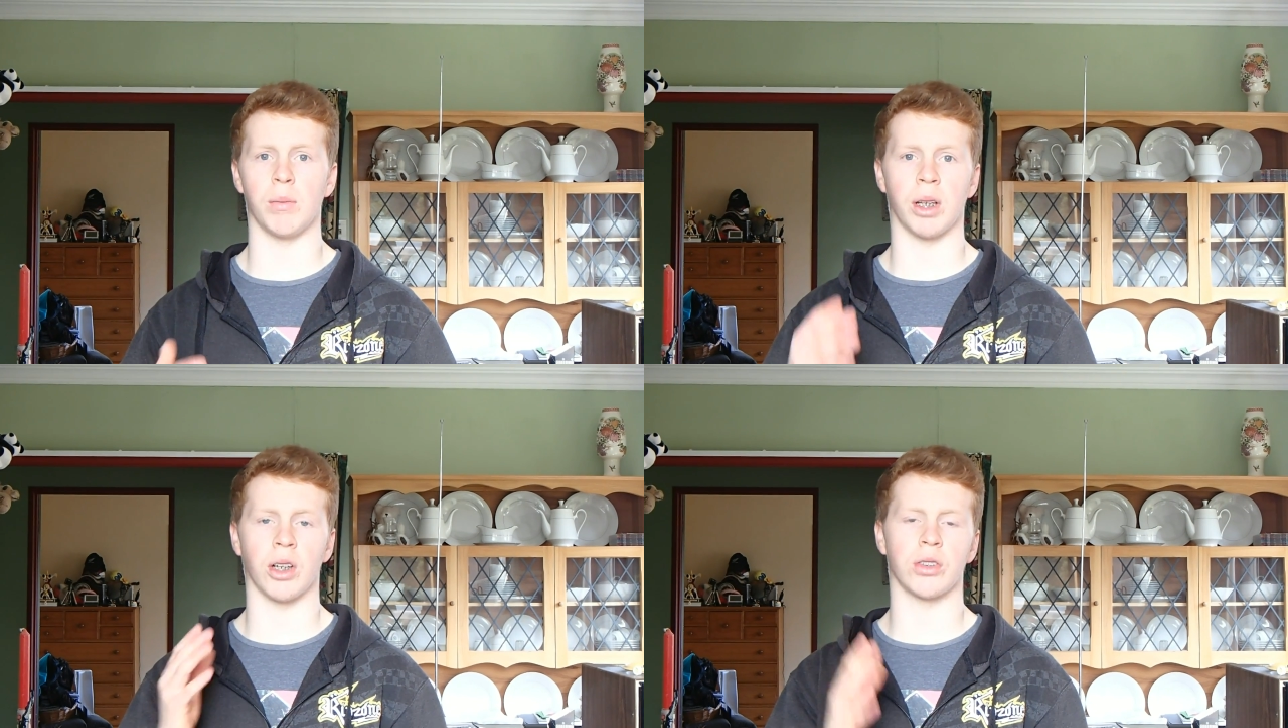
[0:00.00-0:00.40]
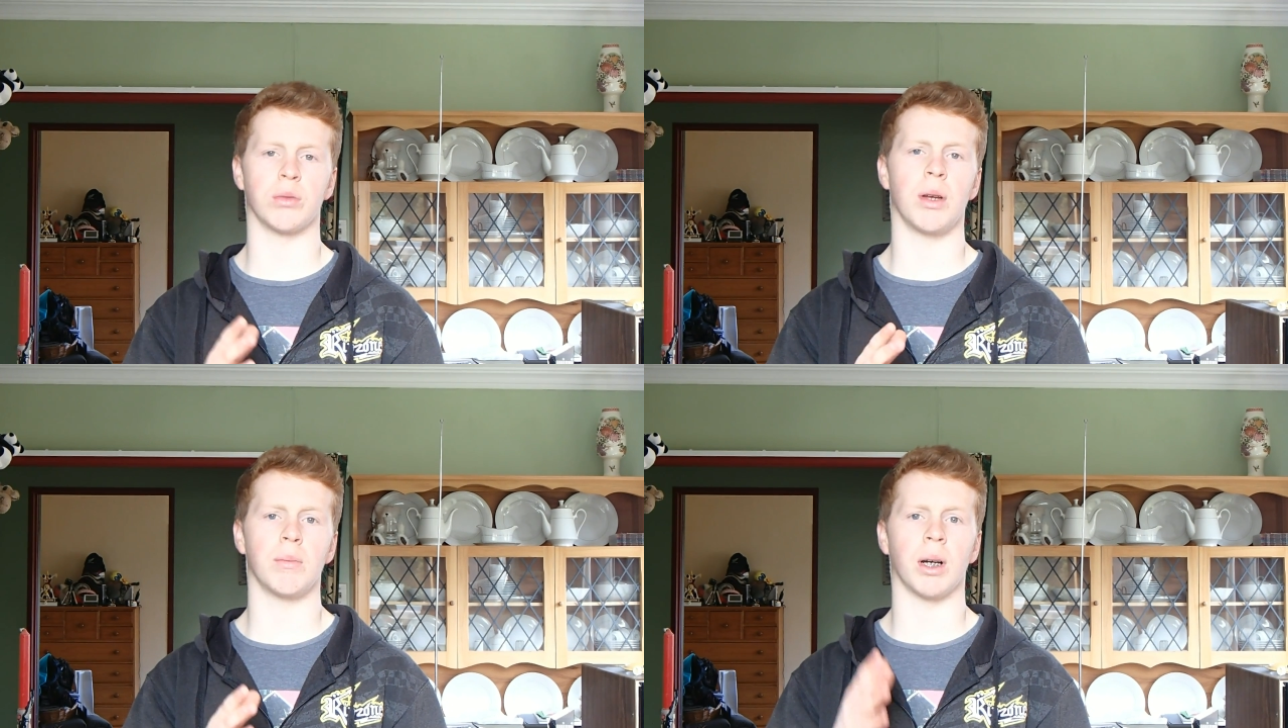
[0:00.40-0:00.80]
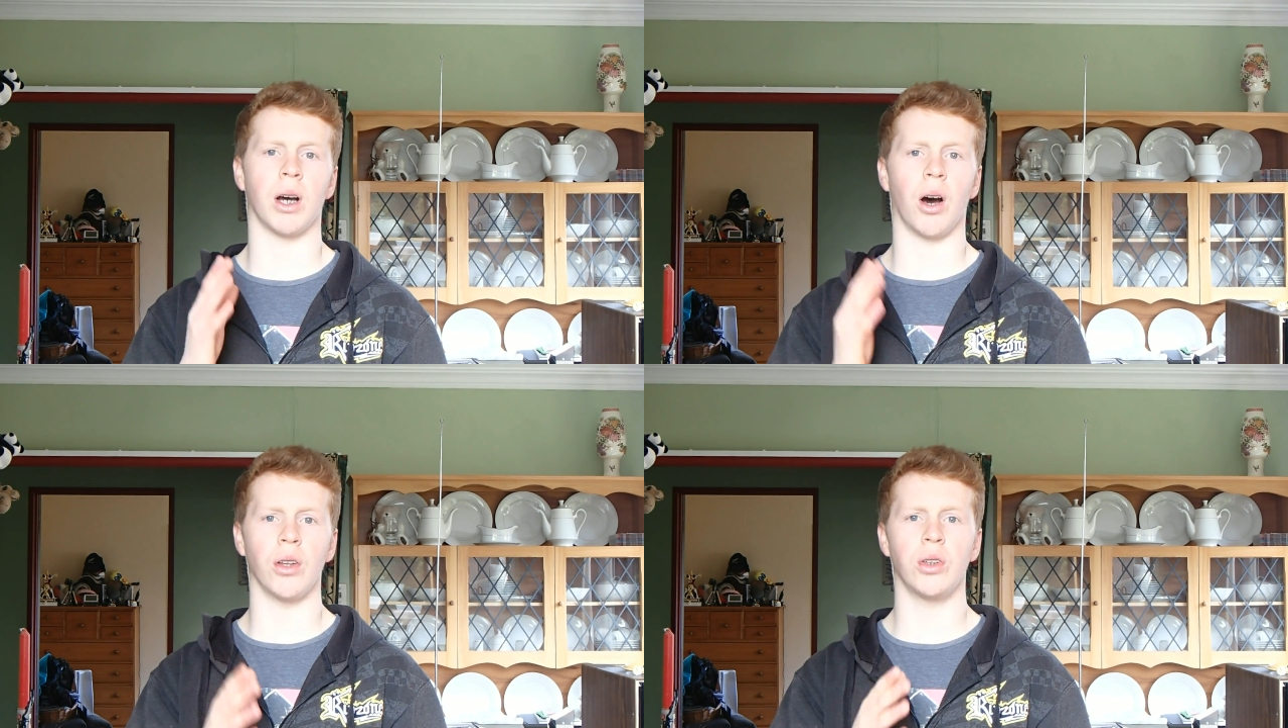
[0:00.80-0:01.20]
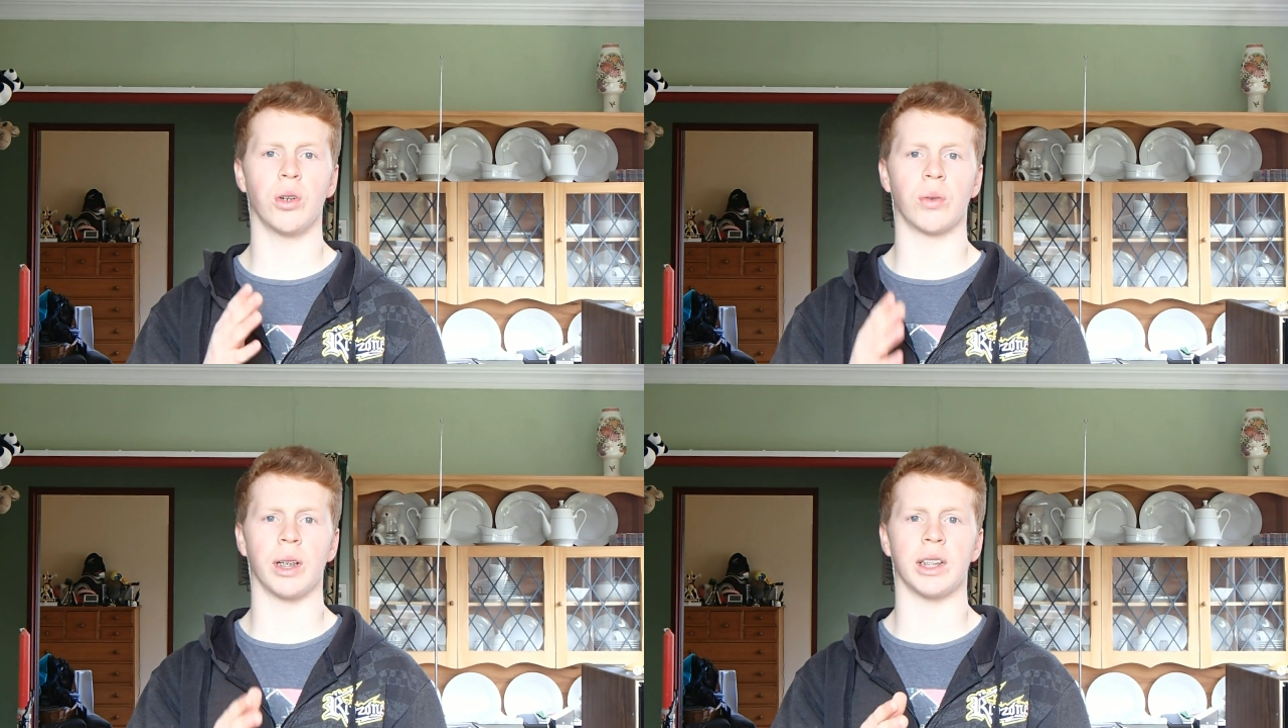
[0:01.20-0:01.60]
Because remember, on
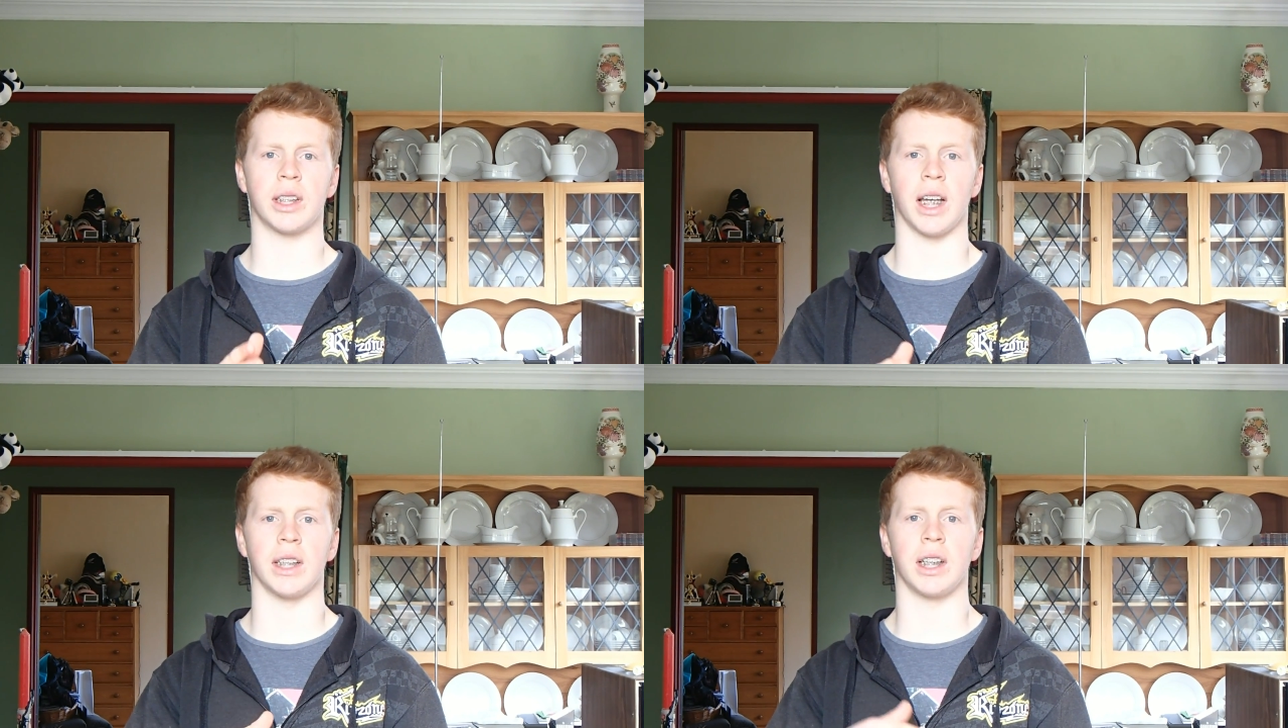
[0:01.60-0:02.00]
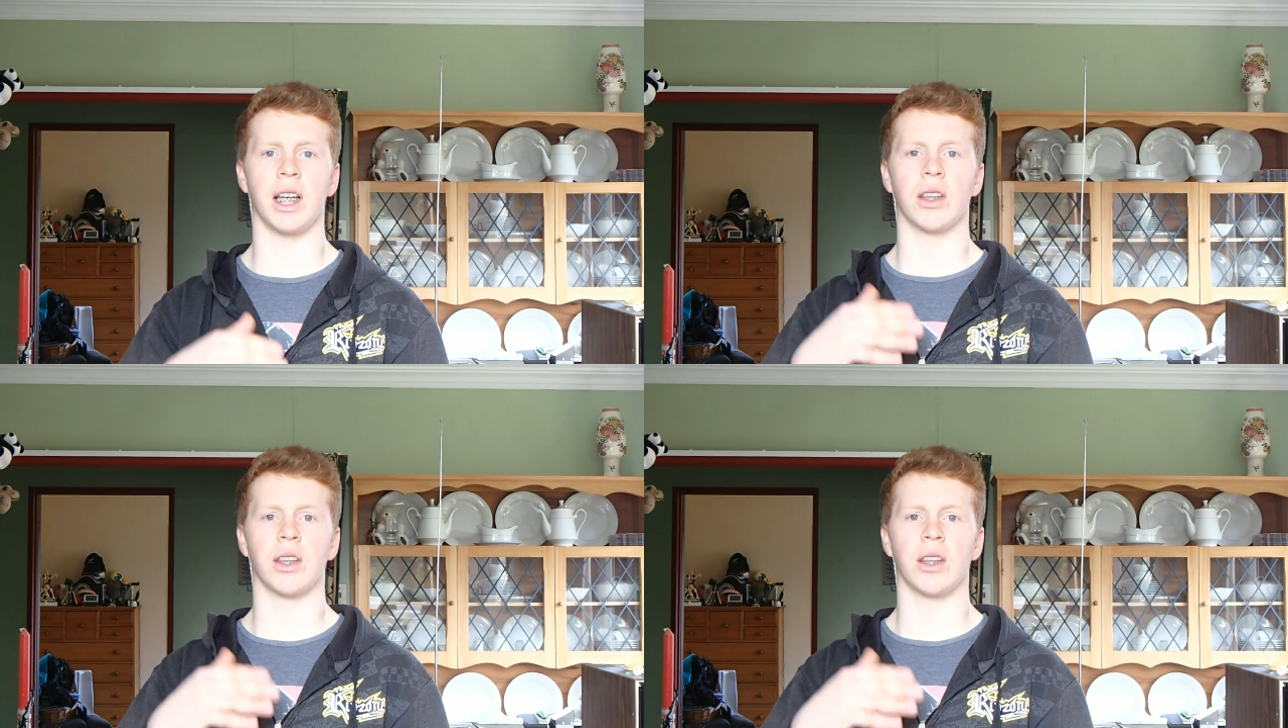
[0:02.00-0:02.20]
your rest days,